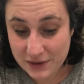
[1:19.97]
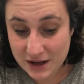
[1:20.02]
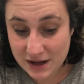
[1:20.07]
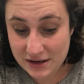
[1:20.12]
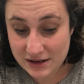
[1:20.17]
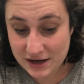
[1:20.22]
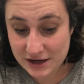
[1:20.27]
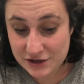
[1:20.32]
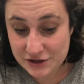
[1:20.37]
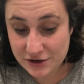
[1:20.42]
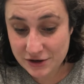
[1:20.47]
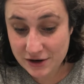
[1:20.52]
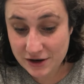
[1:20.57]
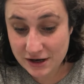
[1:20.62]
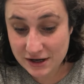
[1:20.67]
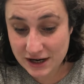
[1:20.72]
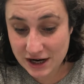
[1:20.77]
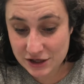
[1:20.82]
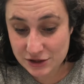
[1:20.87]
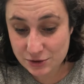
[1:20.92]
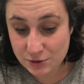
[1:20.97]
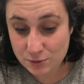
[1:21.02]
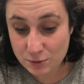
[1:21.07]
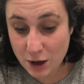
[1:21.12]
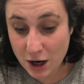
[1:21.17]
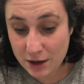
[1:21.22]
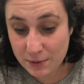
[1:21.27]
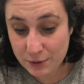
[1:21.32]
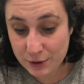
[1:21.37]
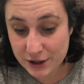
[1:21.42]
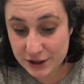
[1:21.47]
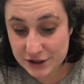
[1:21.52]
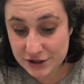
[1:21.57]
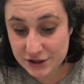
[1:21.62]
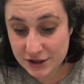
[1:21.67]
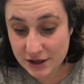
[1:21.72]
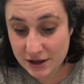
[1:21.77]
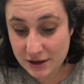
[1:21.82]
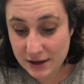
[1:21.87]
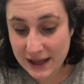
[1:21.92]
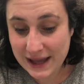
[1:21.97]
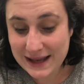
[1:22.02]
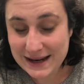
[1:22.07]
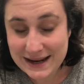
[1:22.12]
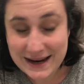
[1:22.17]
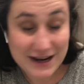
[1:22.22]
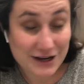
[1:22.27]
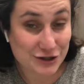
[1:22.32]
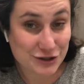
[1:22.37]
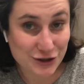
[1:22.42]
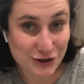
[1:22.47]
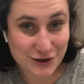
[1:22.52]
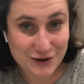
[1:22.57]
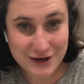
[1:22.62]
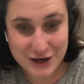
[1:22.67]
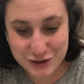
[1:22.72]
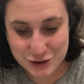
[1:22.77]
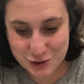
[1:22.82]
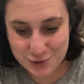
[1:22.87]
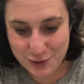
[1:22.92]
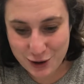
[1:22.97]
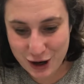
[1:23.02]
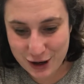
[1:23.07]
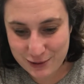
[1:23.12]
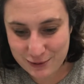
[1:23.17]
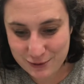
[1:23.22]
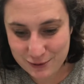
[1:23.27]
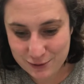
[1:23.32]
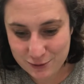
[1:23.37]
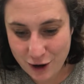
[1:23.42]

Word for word: In nature, a natural rock bridge, in nature, natural rock,